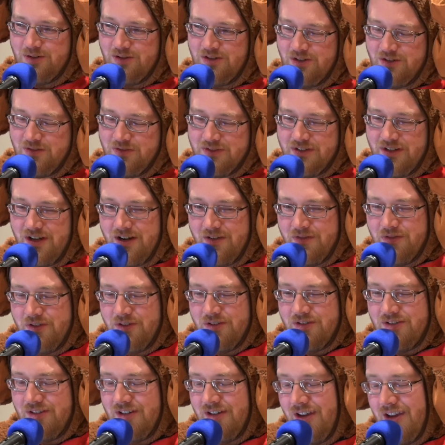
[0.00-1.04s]
Church
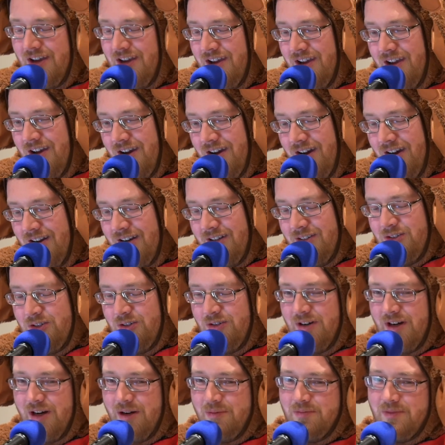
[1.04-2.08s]
Photographers on
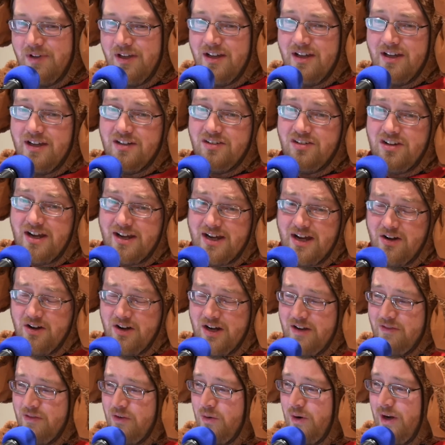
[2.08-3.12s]
Instagram. Check out our
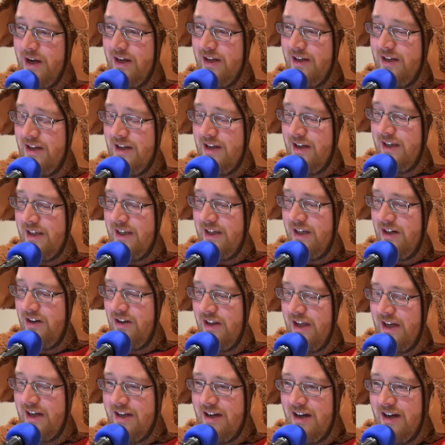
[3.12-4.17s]
giveaway. Get all
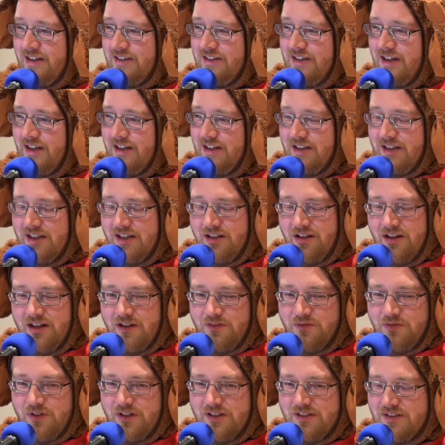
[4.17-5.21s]
that content. Get all that
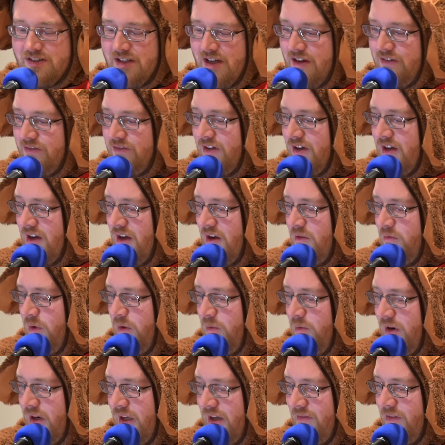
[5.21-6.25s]
free stuff. We
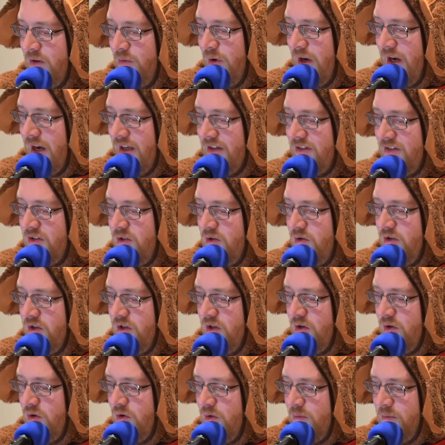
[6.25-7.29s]
want to give it away to
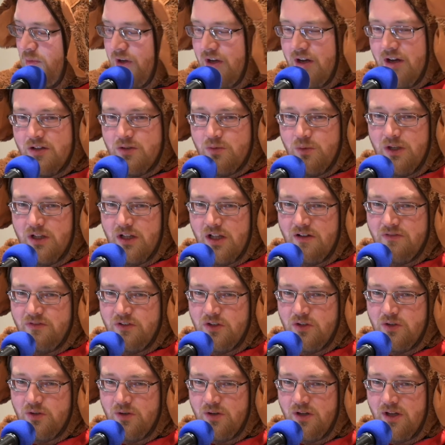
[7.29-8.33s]
you because we love
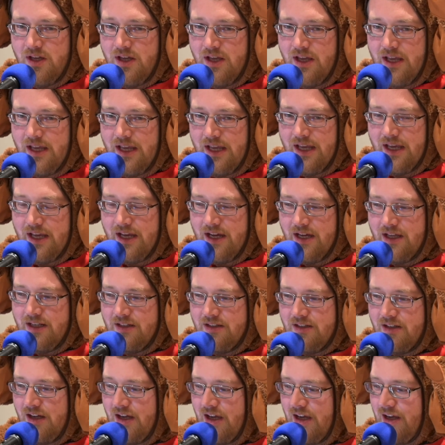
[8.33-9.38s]
you, and
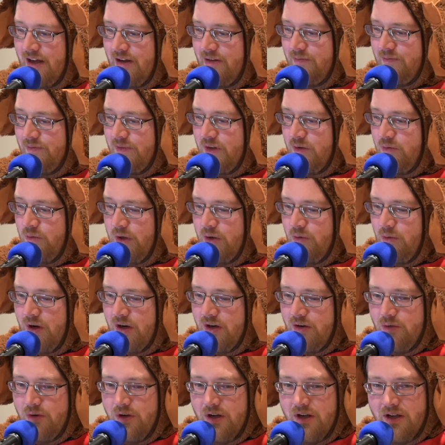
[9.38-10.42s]
we want
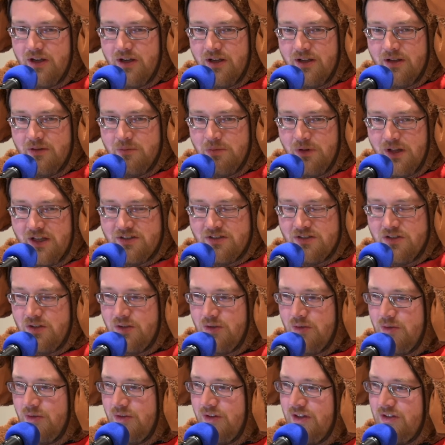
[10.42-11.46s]
to bless
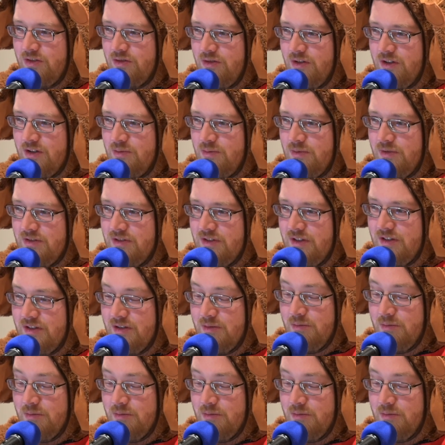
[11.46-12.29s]
you this Christmas season.